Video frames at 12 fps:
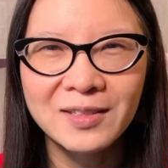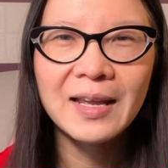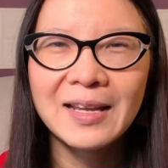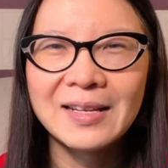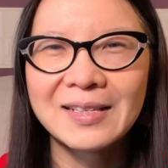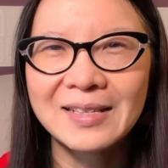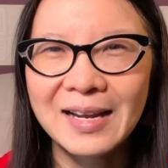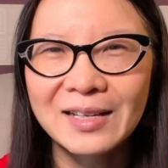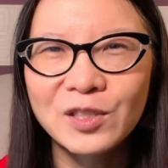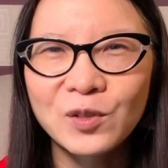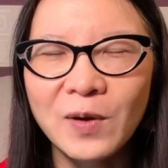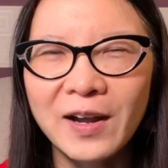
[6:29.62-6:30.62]

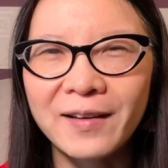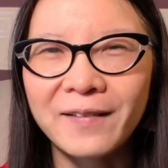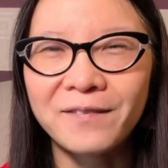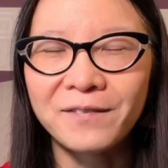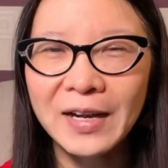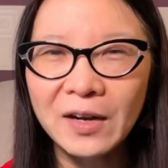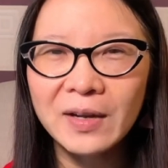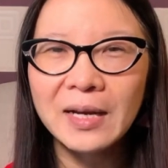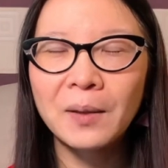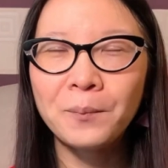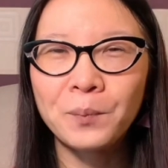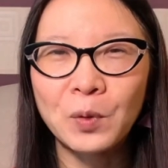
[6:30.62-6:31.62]
Next one, very
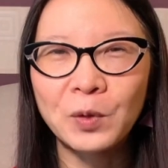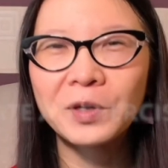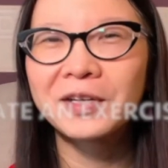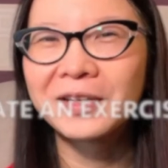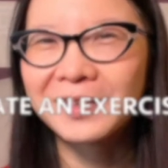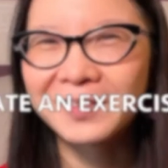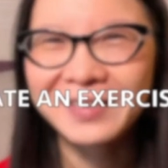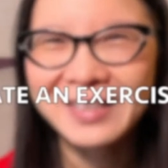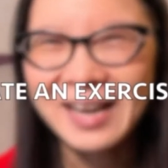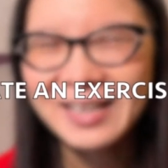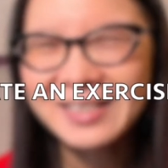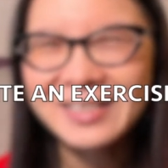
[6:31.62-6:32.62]
important,
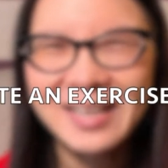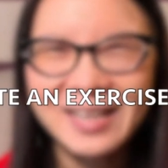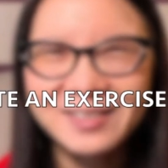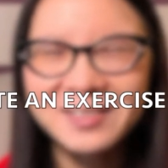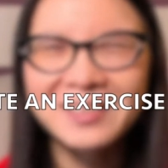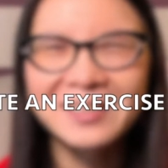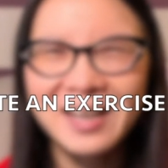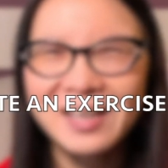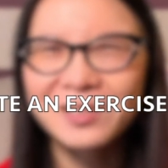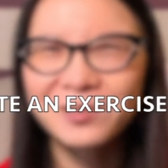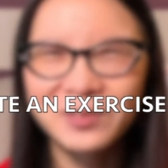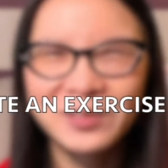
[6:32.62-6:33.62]
create an
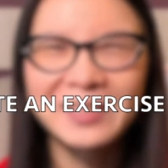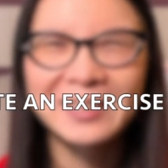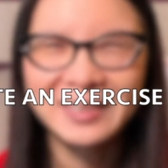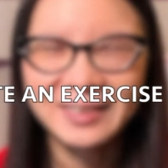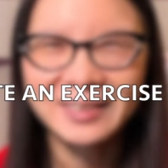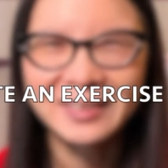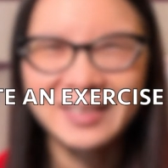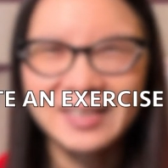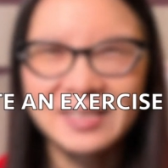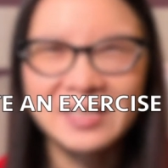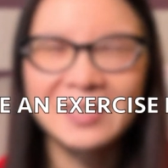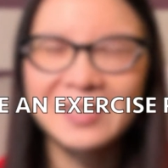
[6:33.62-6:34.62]
exercise routine and
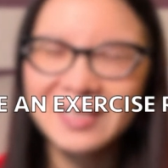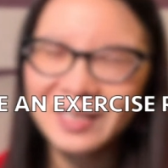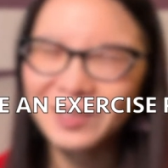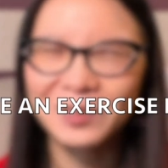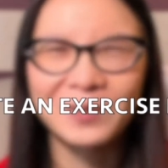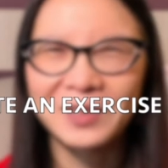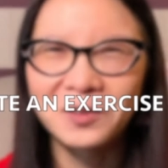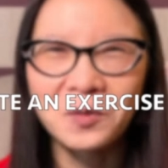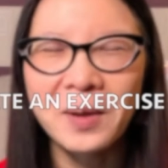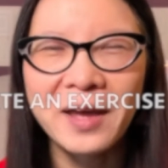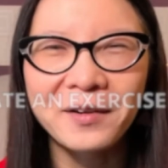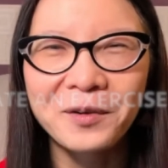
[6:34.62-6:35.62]
stick to it no
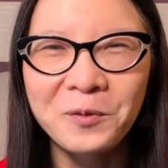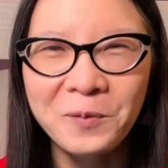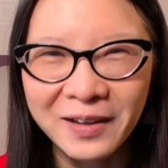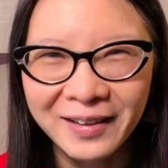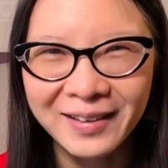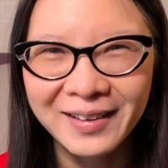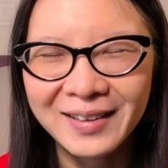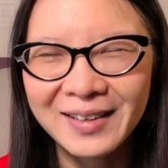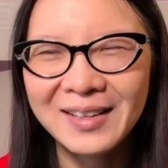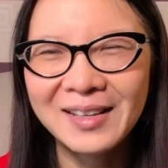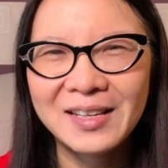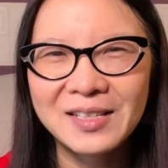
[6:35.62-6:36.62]
matter what.
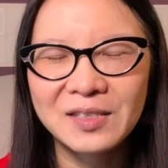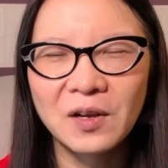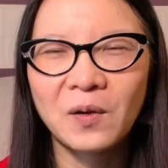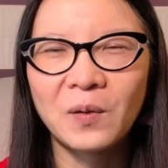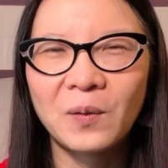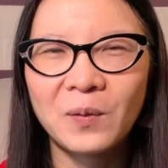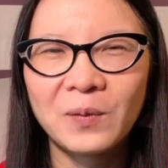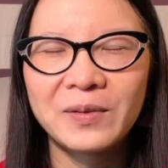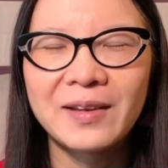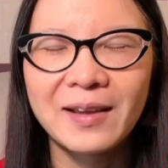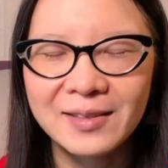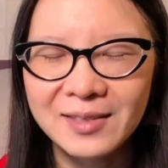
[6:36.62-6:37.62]
So
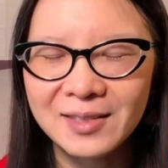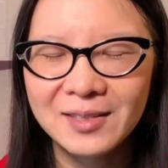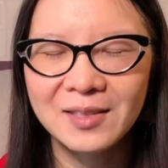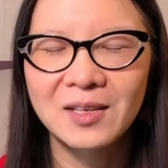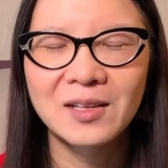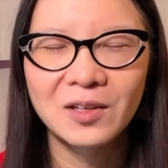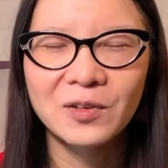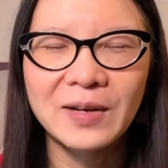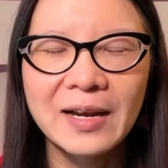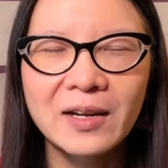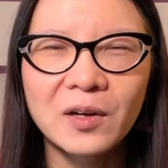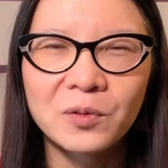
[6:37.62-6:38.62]
yes,
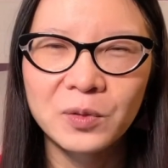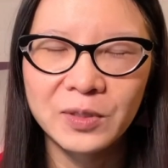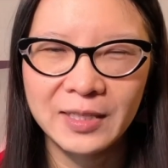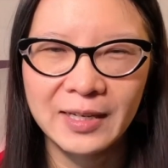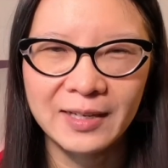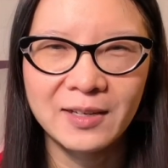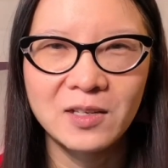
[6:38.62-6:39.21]
create a routine.